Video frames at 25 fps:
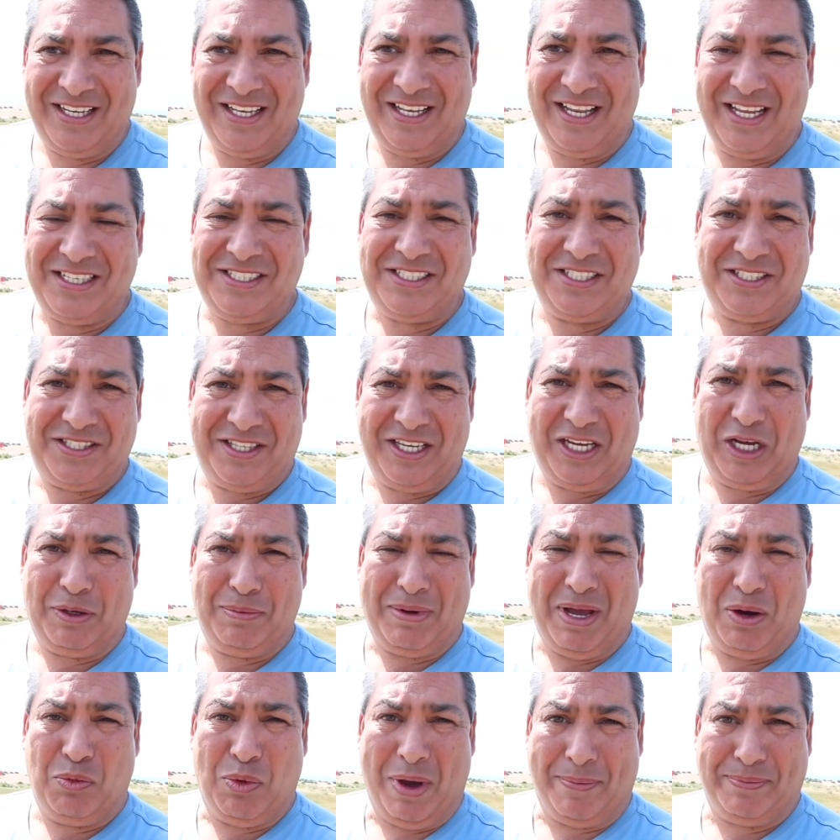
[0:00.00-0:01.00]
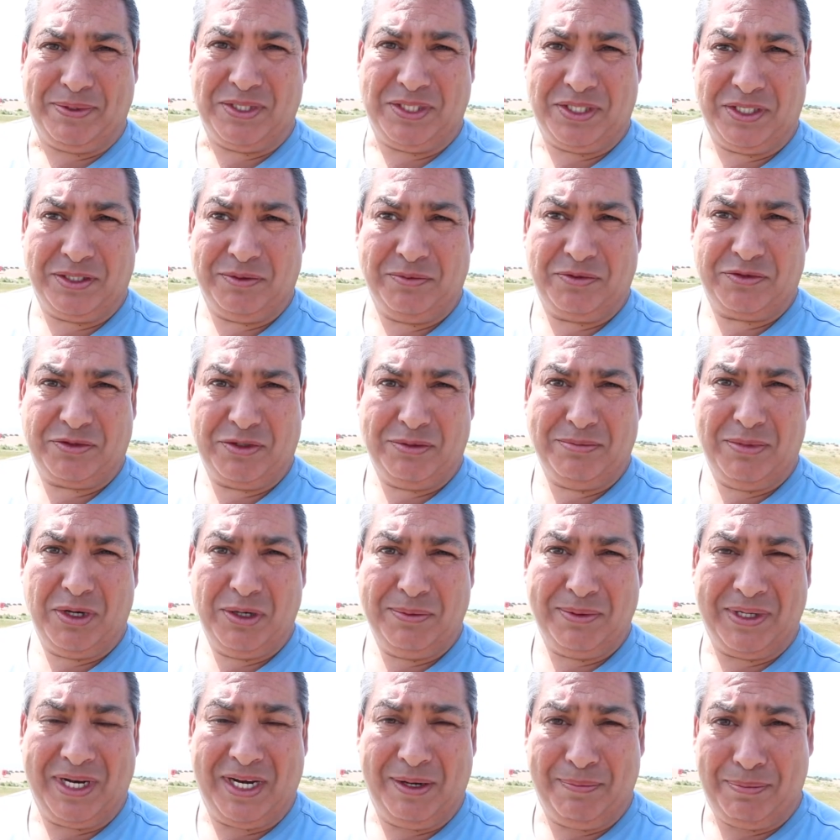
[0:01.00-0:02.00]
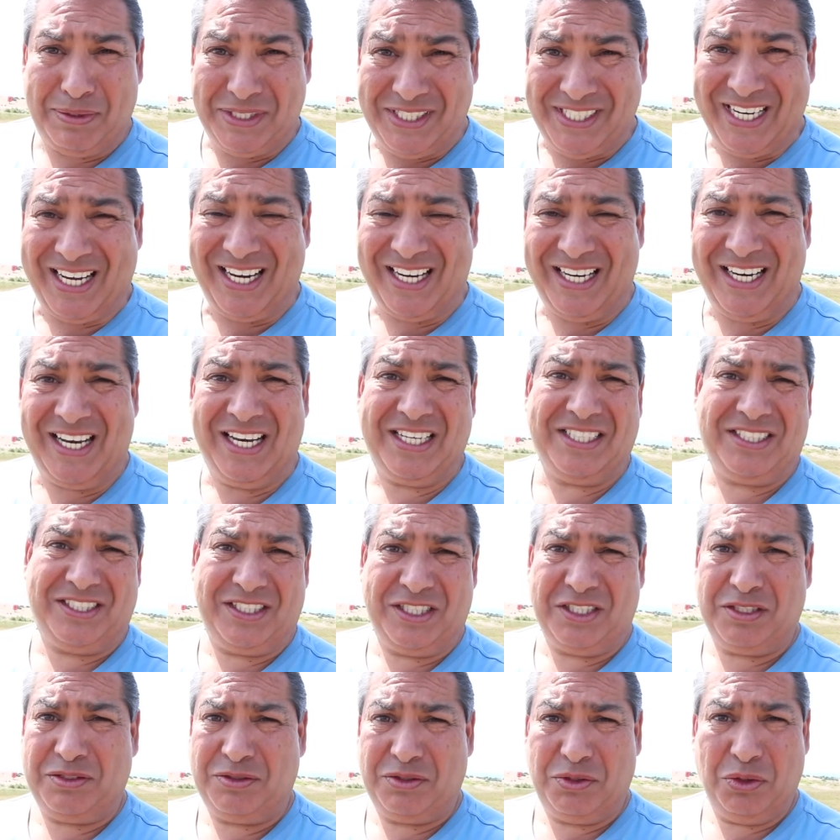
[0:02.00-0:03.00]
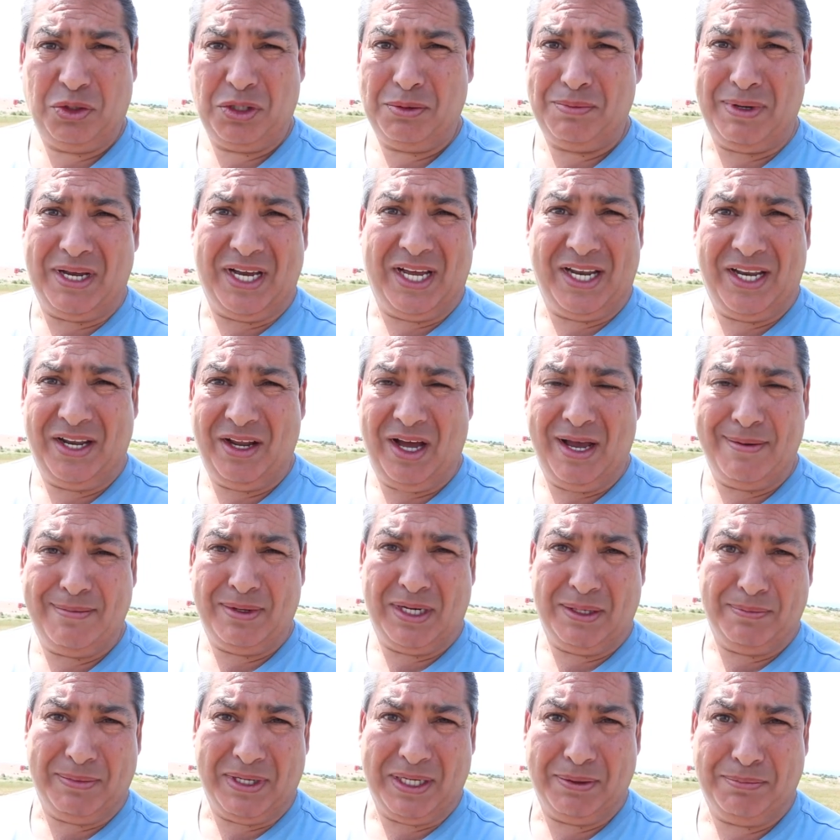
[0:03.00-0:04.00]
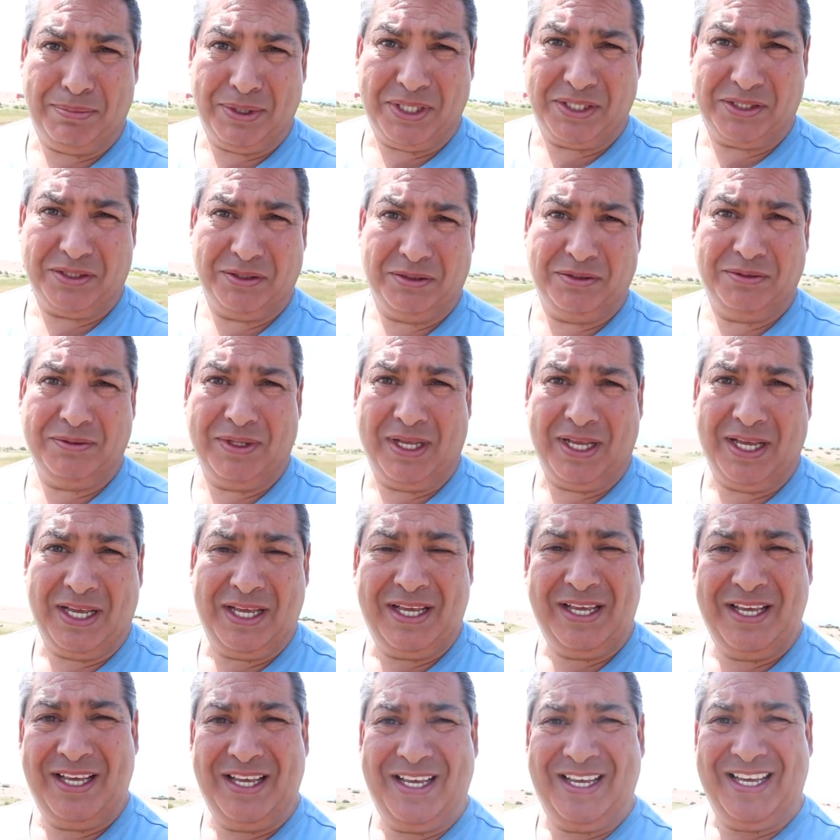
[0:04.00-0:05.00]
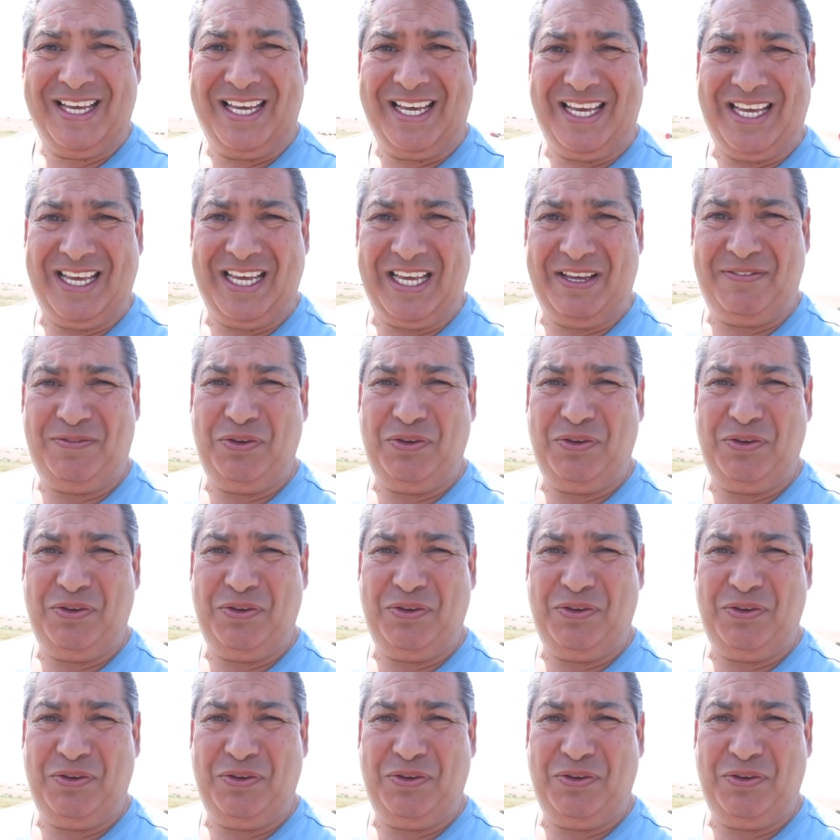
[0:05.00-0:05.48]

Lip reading: Let's just think about weapon systems for a moment, and particularly let's just talk about a 9mm pistol.